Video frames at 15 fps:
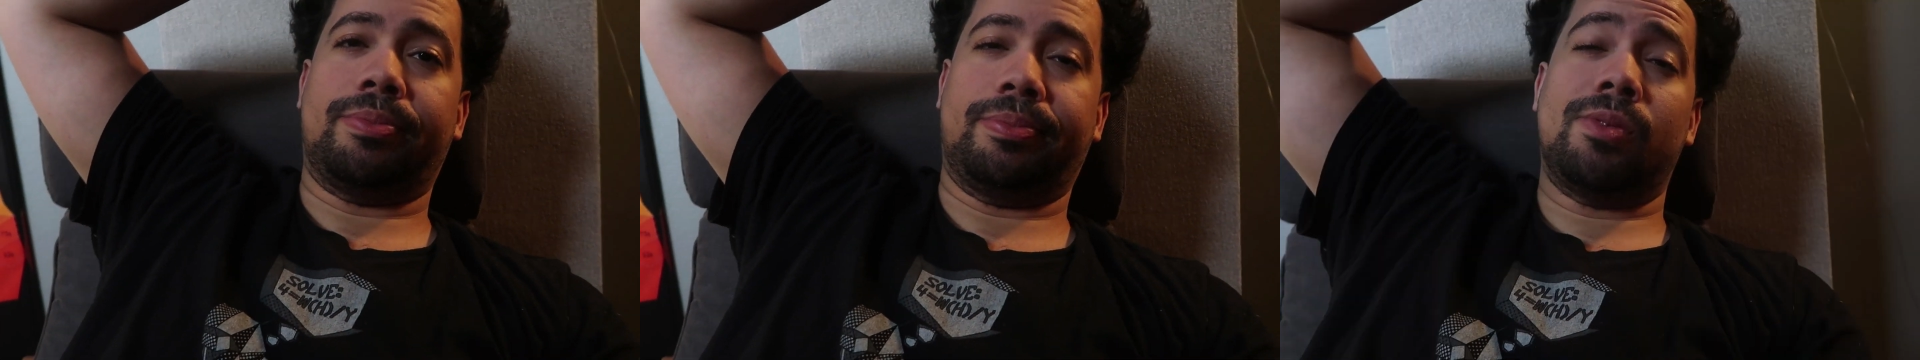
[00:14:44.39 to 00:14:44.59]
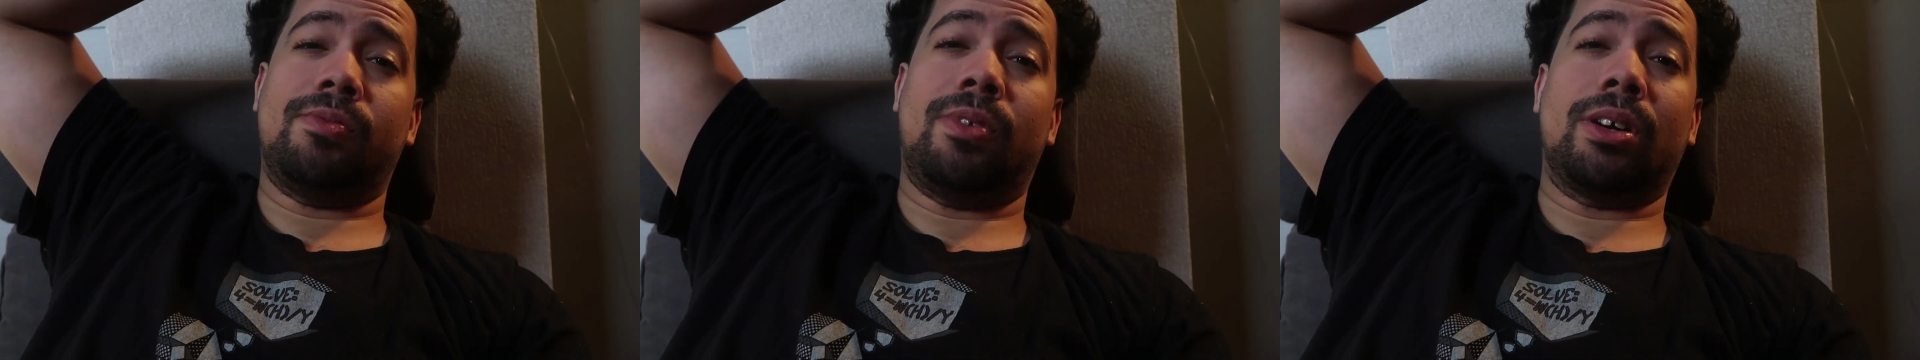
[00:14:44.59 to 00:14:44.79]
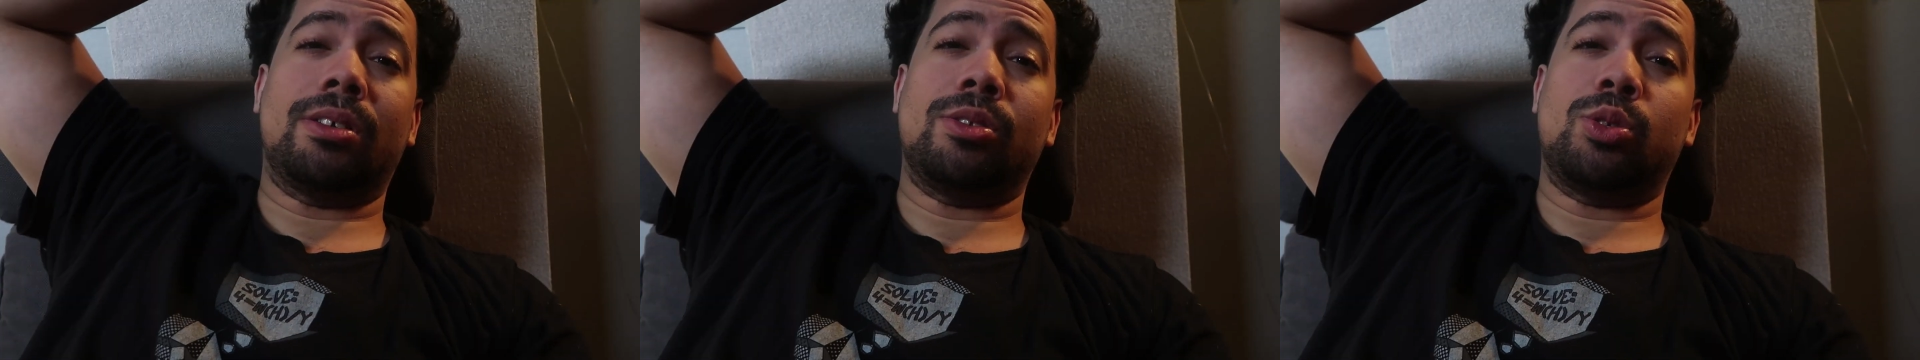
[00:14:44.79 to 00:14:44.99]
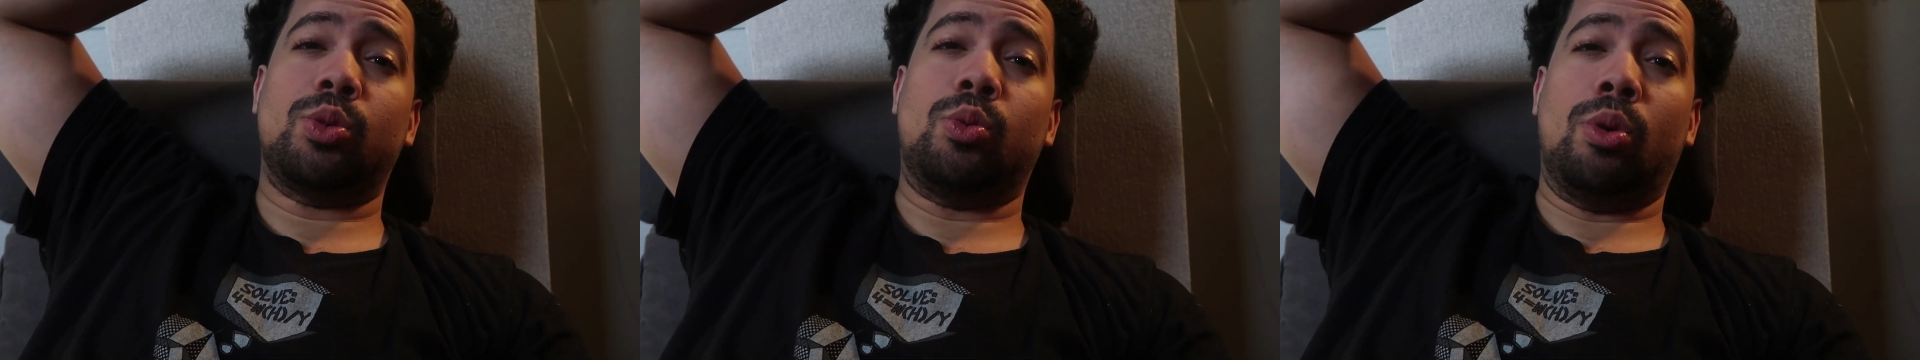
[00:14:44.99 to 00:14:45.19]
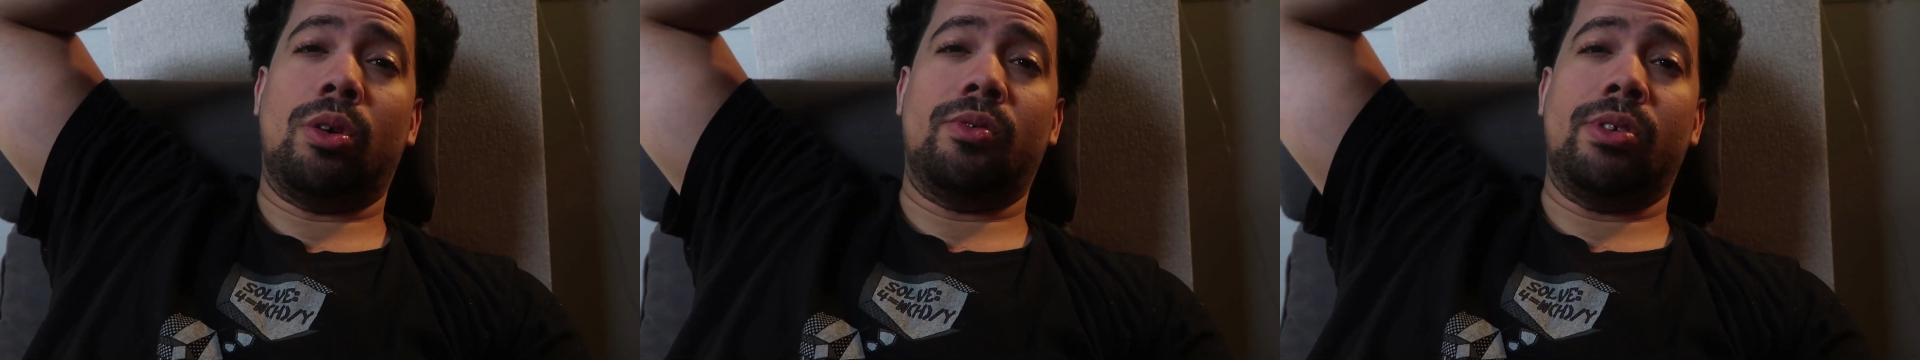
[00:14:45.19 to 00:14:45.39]
It's fucking
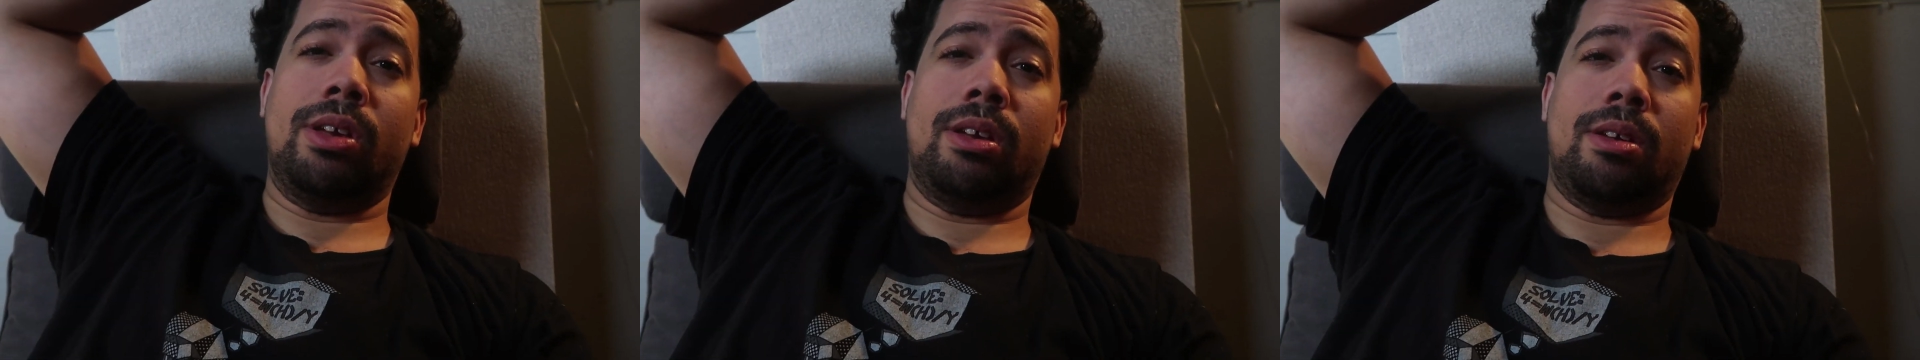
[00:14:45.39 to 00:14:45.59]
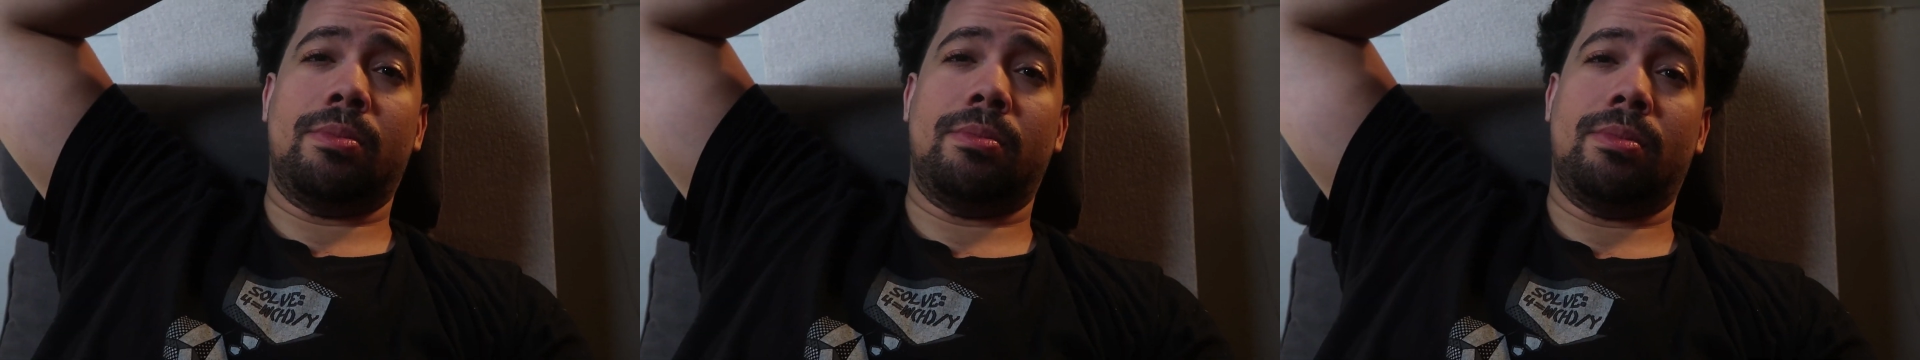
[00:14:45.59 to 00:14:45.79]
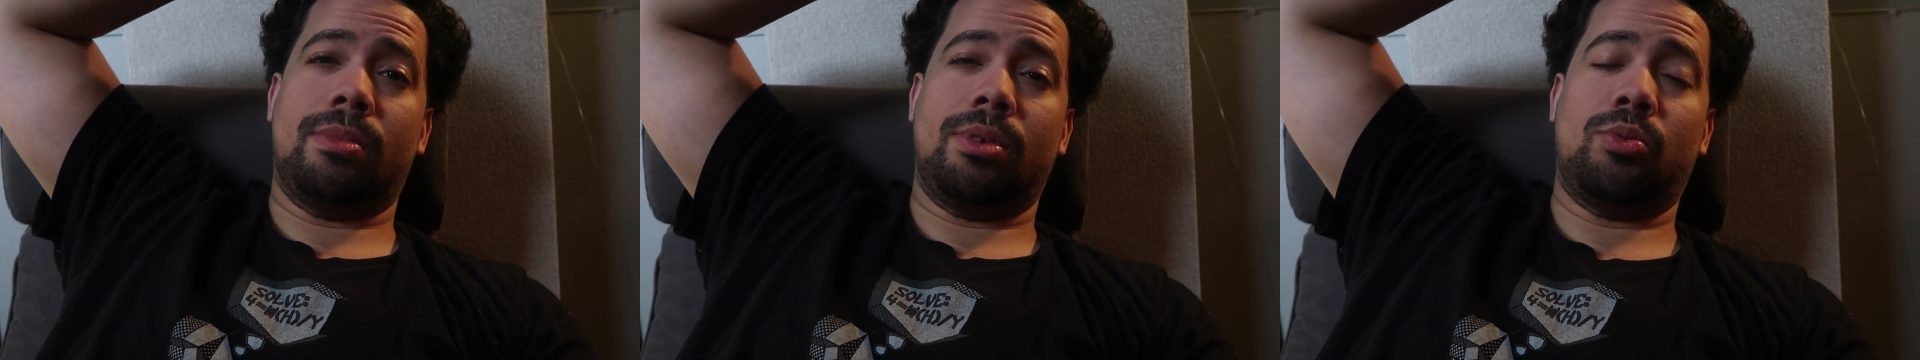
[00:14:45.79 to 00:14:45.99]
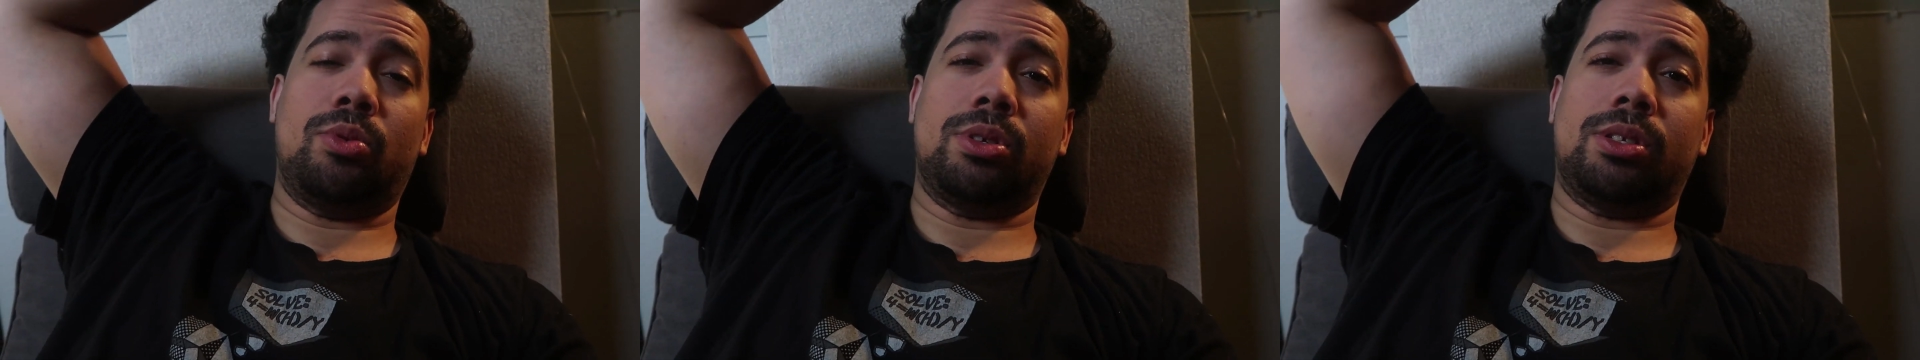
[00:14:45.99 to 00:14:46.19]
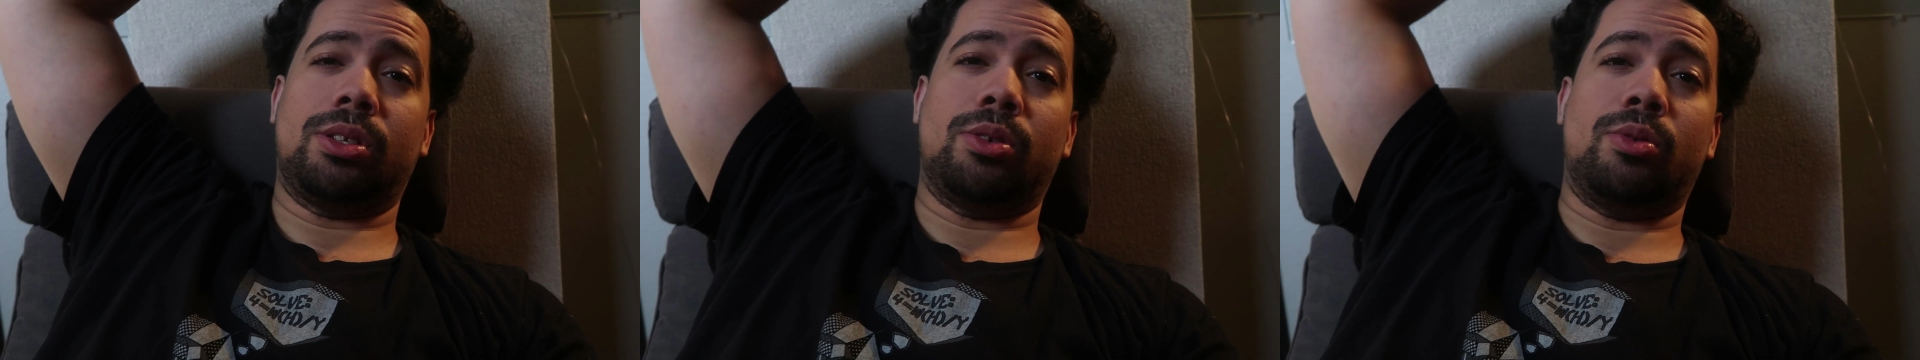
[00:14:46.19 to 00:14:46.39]
12 a.m. and
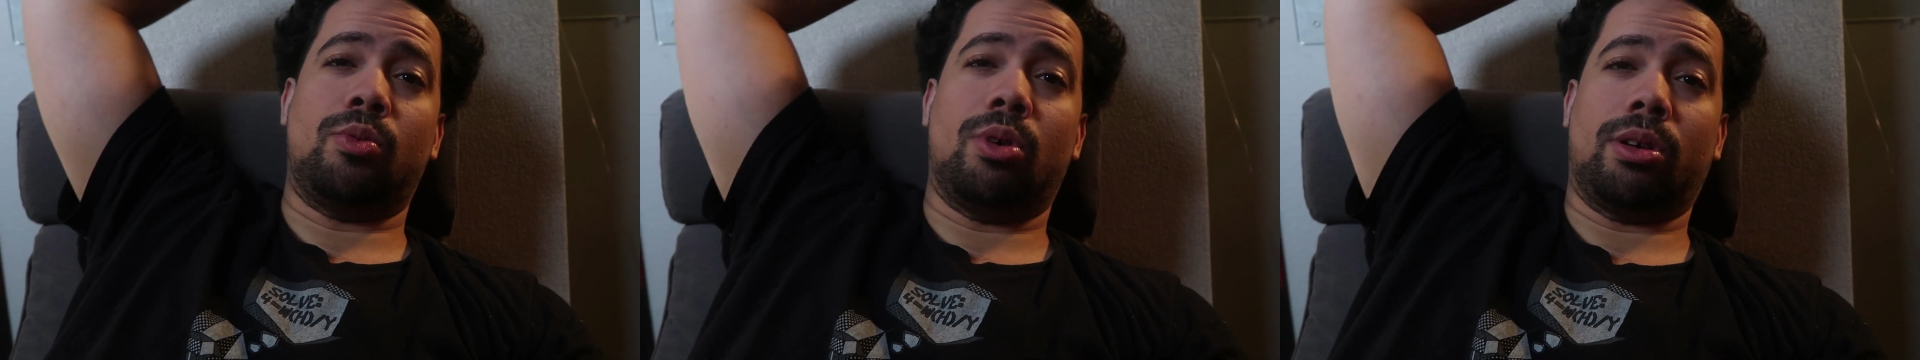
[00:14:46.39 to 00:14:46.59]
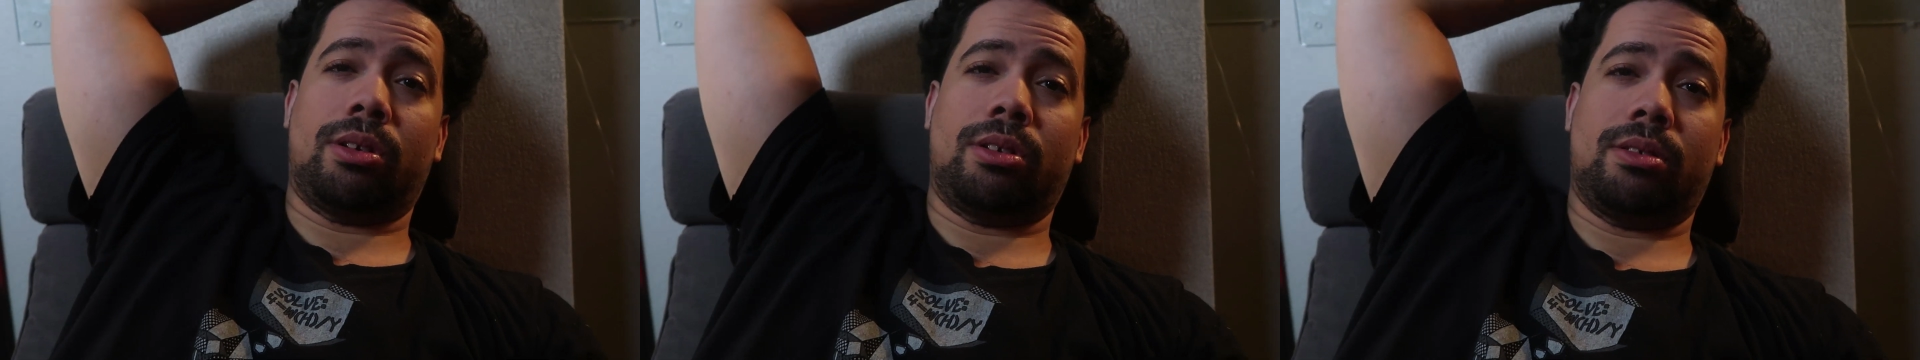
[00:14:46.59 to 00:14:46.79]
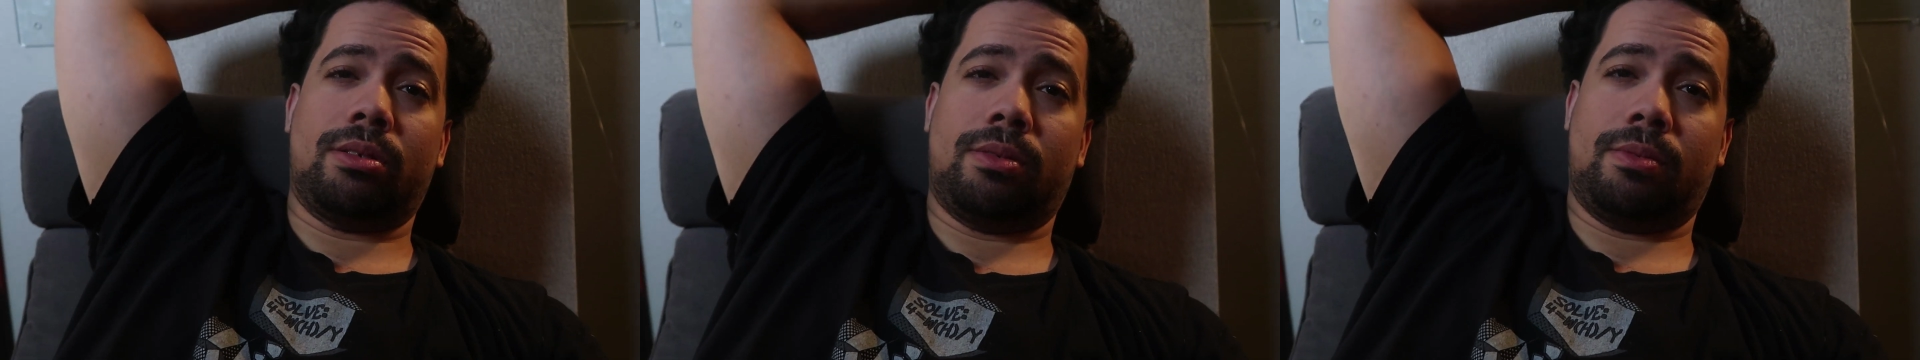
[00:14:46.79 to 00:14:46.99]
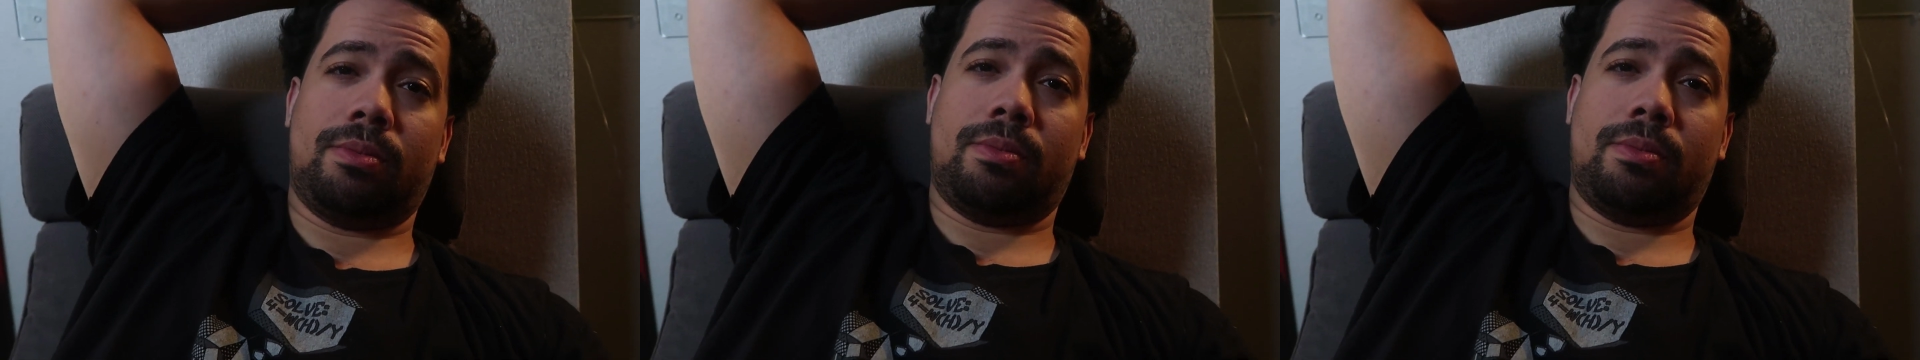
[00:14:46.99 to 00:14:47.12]
we're still working.